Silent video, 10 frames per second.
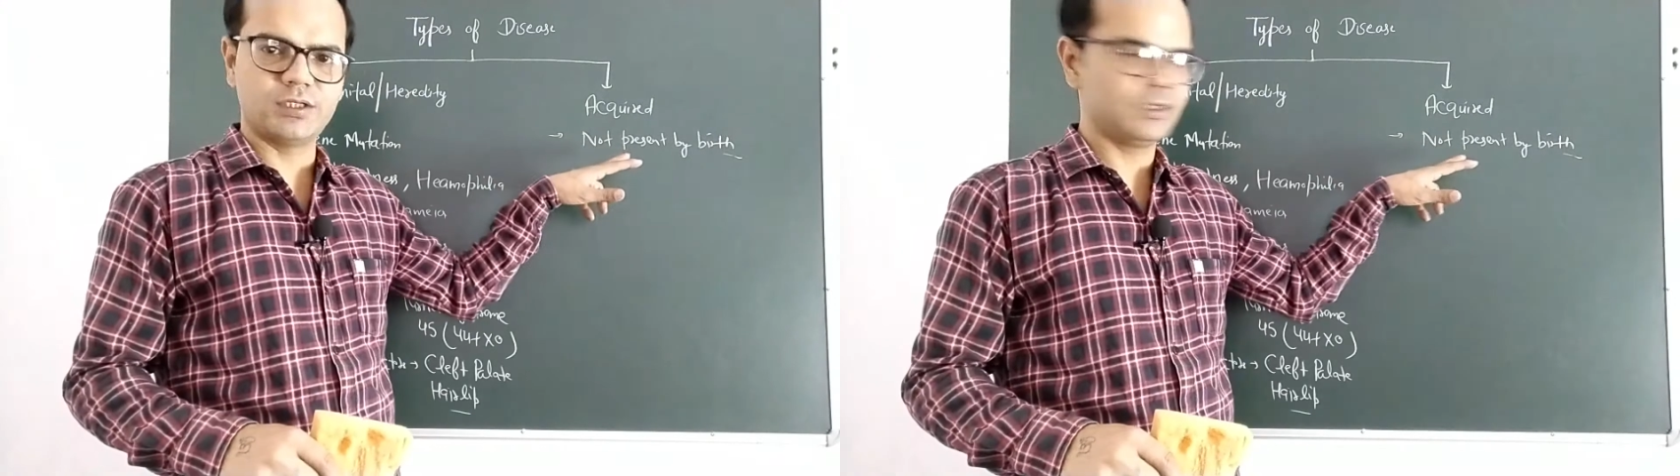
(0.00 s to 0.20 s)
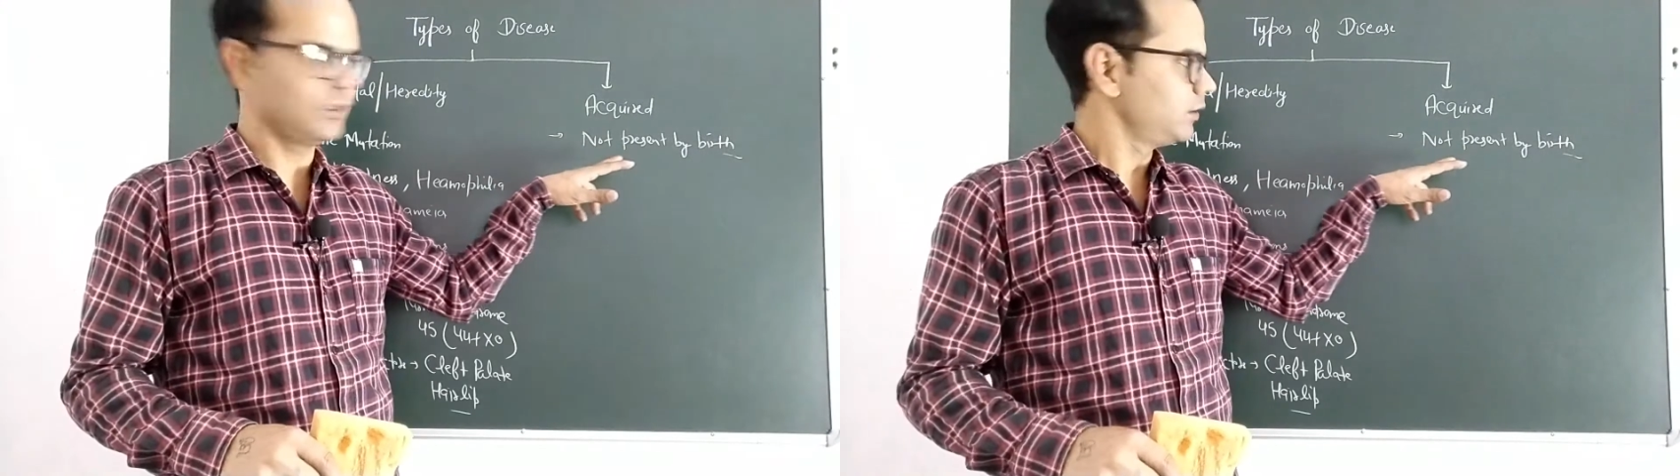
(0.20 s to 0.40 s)

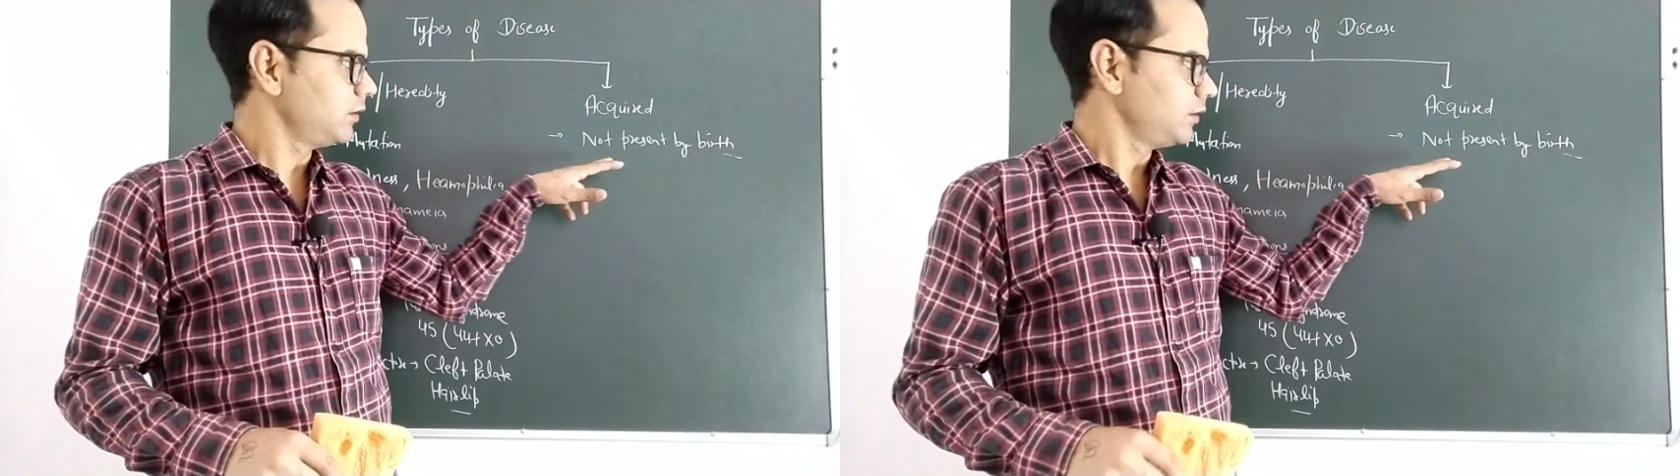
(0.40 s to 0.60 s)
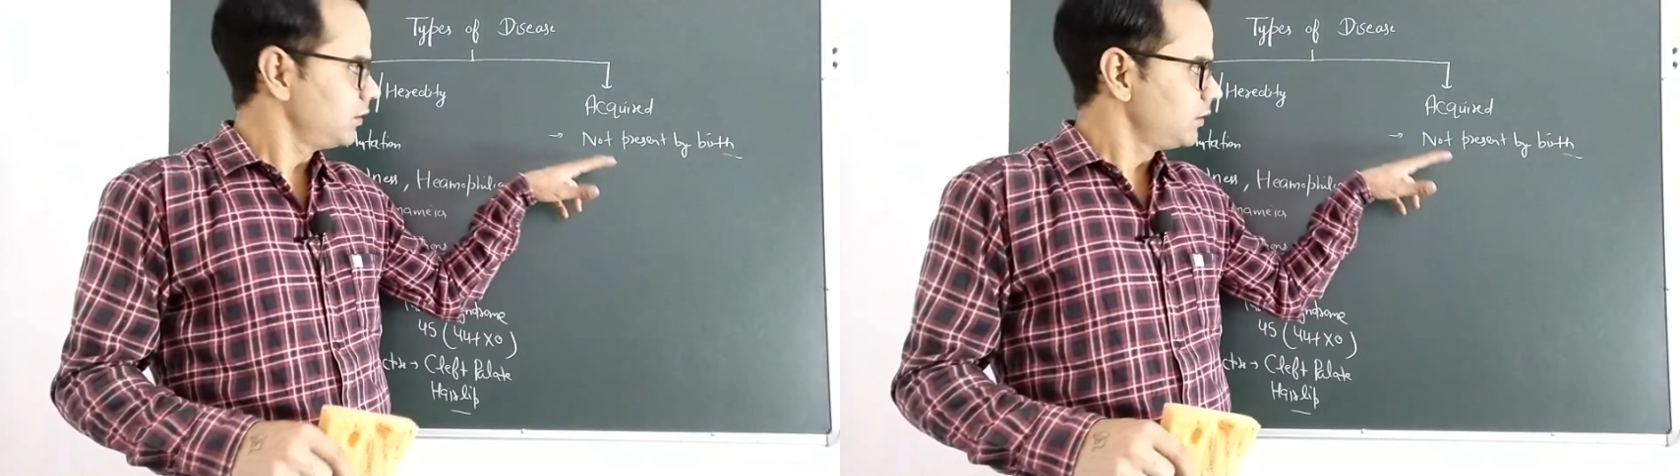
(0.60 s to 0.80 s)
they
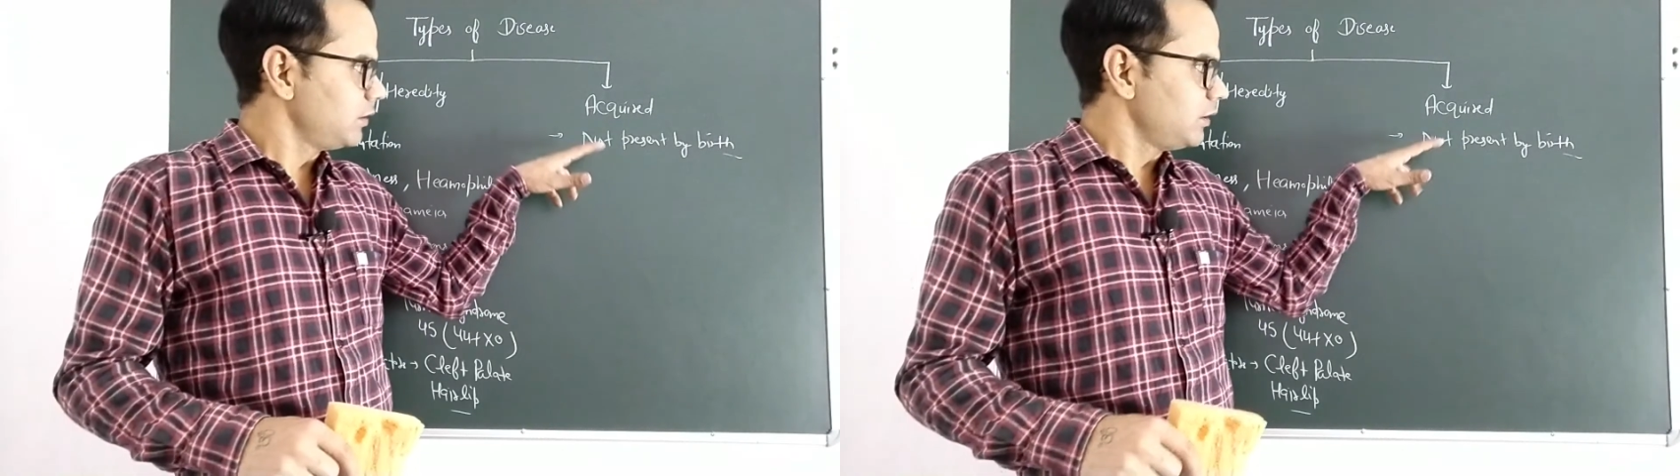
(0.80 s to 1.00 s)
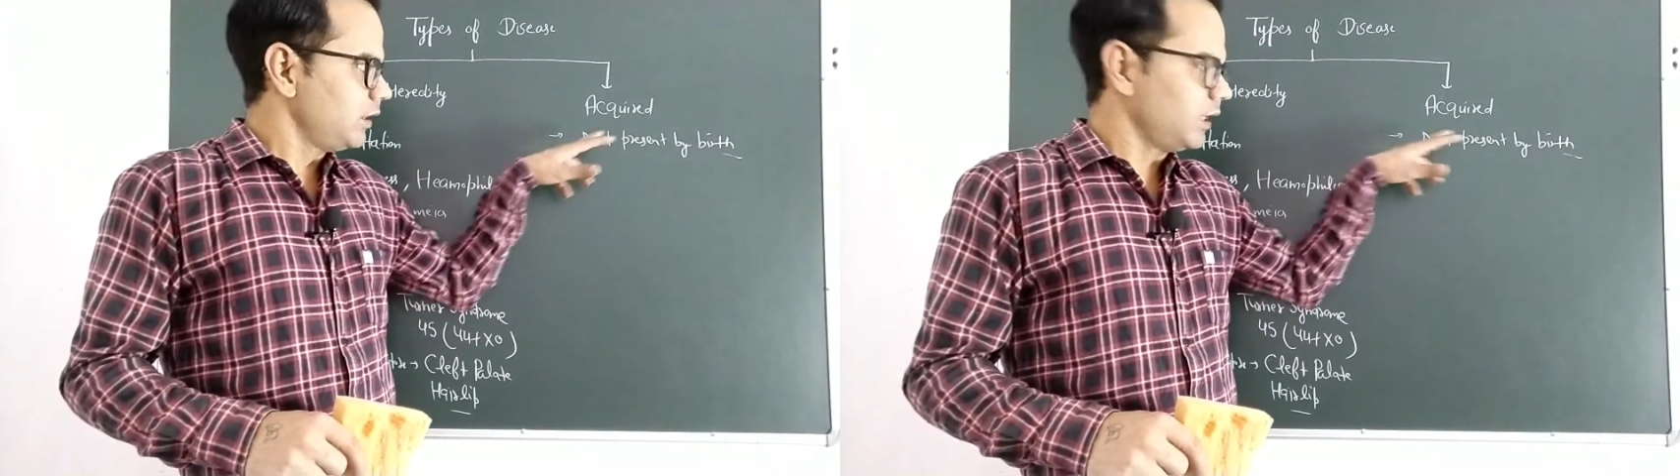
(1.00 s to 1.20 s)

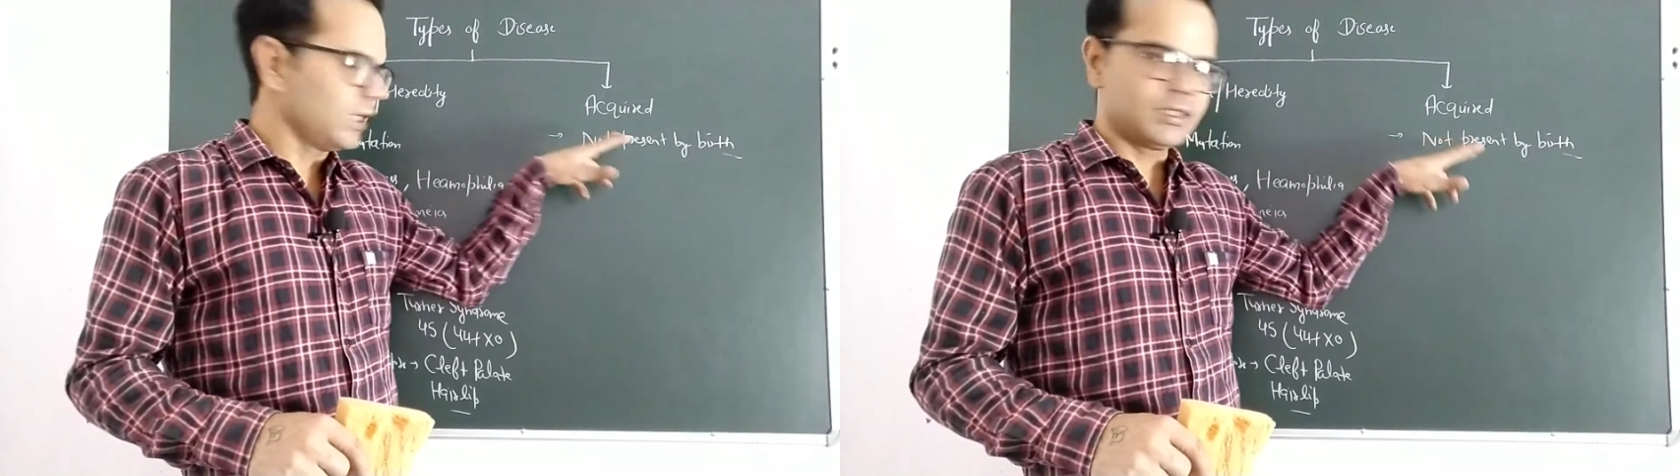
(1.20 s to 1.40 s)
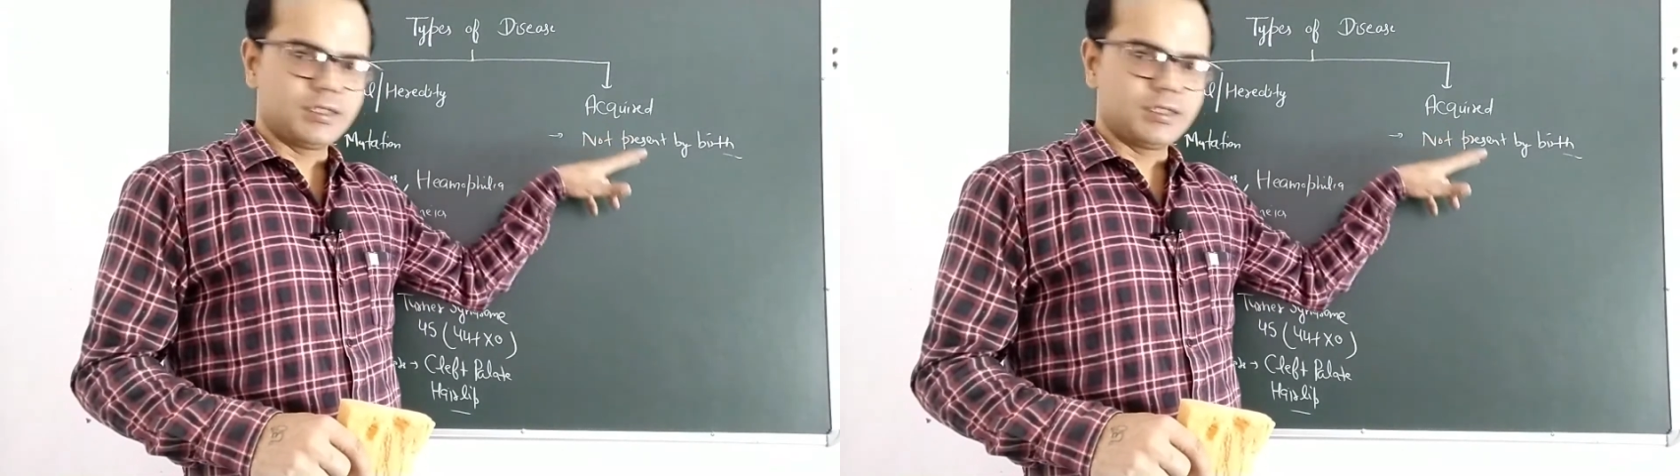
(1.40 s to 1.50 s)
occur